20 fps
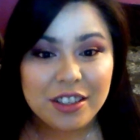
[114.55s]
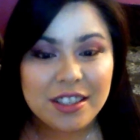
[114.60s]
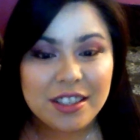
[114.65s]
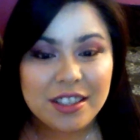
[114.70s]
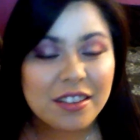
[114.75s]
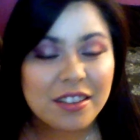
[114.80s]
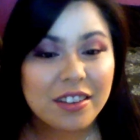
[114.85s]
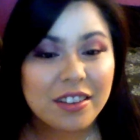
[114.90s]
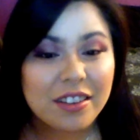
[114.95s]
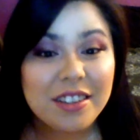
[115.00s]

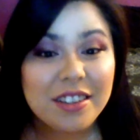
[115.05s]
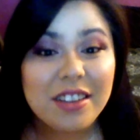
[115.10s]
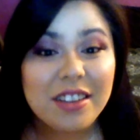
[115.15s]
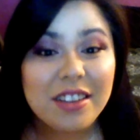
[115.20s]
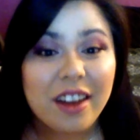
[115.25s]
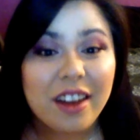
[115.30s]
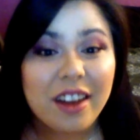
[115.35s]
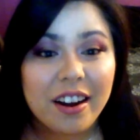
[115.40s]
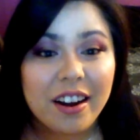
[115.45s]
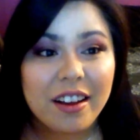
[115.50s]
There's a
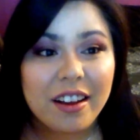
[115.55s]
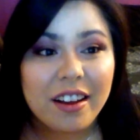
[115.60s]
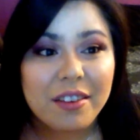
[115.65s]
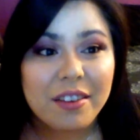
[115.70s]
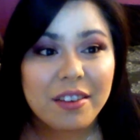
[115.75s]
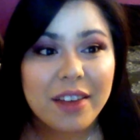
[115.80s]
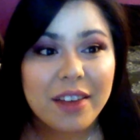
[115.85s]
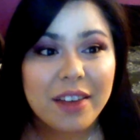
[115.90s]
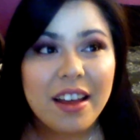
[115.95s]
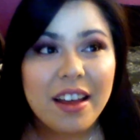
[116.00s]
lot
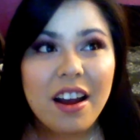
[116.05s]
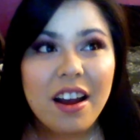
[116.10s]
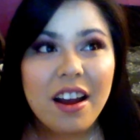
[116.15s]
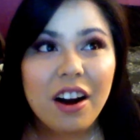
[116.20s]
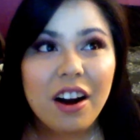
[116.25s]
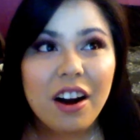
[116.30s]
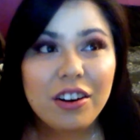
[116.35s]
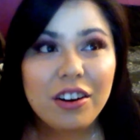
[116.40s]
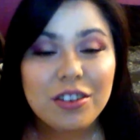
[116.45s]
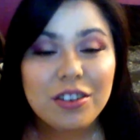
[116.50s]
of
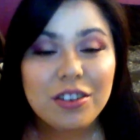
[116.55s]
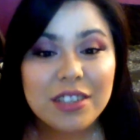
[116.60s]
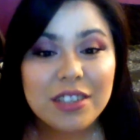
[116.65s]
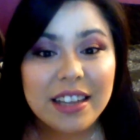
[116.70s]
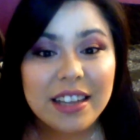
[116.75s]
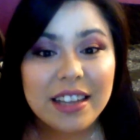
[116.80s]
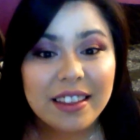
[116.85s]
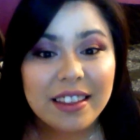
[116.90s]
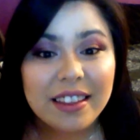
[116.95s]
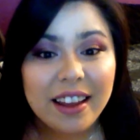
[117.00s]
articles
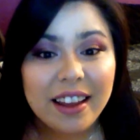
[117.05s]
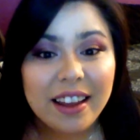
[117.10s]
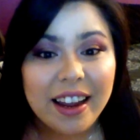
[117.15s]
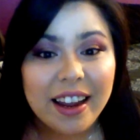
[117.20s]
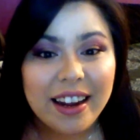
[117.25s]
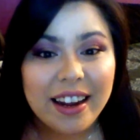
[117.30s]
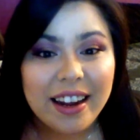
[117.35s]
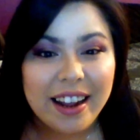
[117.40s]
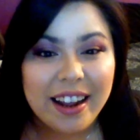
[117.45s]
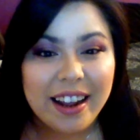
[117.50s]

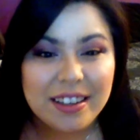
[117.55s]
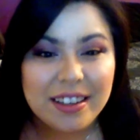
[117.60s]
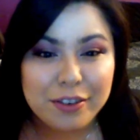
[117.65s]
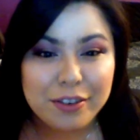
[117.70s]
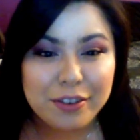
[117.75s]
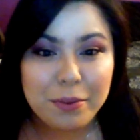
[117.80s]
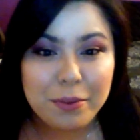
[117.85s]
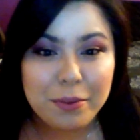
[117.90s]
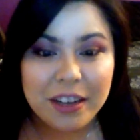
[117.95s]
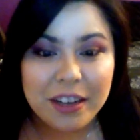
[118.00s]
online and
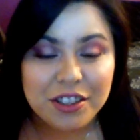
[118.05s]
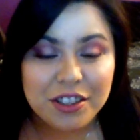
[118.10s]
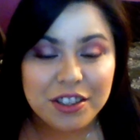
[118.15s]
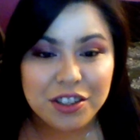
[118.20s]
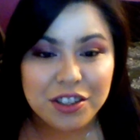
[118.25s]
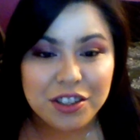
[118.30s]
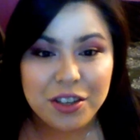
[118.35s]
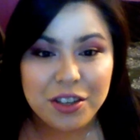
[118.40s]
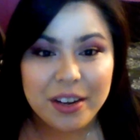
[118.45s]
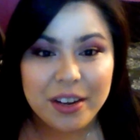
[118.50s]
different
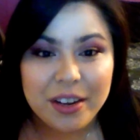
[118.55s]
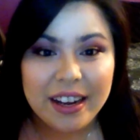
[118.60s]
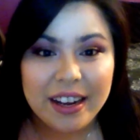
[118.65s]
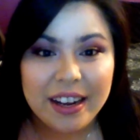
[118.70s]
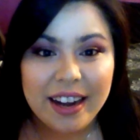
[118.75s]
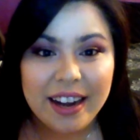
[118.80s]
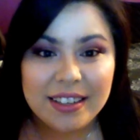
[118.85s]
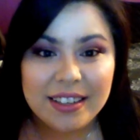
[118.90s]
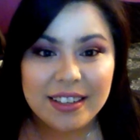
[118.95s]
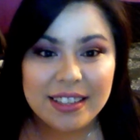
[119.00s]
pictures, so you can
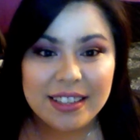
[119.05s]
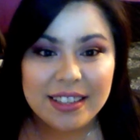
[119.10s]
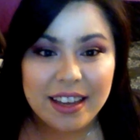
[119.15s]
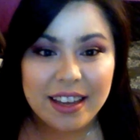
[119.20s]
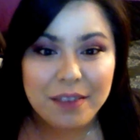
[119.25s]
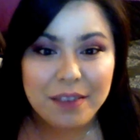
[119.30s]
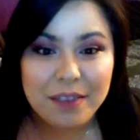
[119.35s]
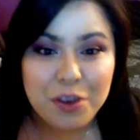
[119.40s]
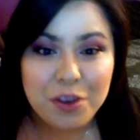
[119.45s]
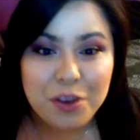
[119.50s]
kind of
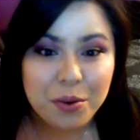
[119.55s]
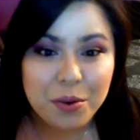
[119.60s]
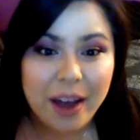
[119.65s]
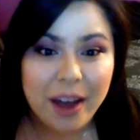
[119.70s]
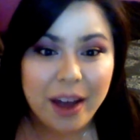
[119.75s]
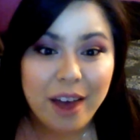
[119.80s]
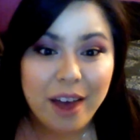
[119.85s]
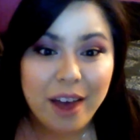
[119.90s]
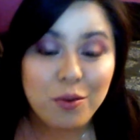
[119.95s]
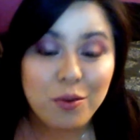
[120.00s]
see if you
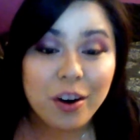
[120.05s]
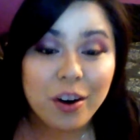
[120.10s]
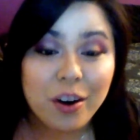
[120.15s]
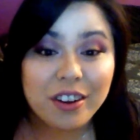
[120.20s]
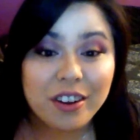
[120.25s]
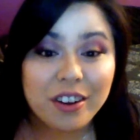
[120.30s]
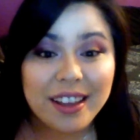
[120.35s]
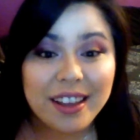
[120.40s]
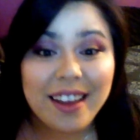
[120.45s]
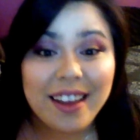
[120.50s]
have one
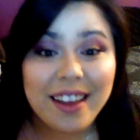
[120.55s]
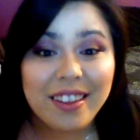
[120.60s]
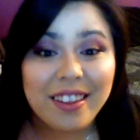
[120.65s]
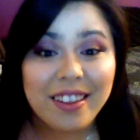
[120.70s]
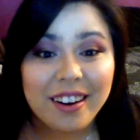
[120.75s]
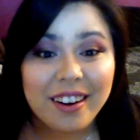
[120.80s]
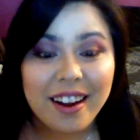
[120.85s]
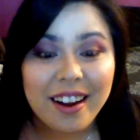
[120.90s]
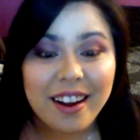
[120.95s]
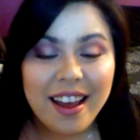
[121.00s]
or the
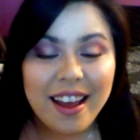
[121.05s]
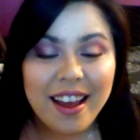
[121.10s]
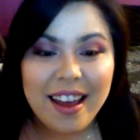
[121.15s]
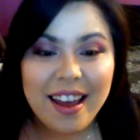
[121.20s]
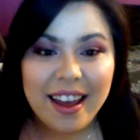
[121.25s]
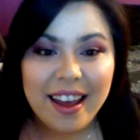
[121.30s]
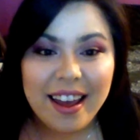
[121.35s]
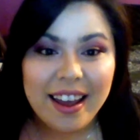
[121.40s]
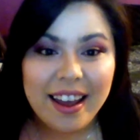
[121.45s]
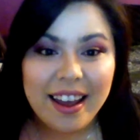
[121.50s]
other,
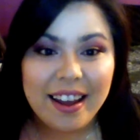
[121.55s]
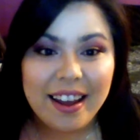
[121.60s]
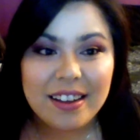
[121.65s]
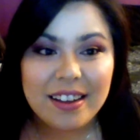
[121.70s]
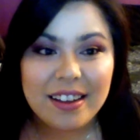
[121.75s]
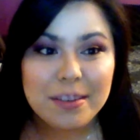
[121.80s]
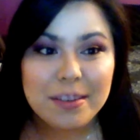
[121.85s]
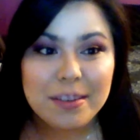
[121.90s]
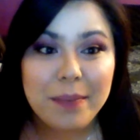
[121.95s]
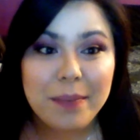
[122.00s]

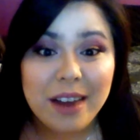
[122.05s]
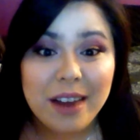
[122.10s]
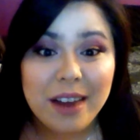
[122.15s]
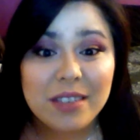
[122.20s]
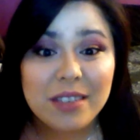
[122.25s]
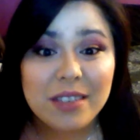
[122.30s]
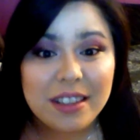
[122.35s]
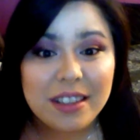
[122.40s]
and mine was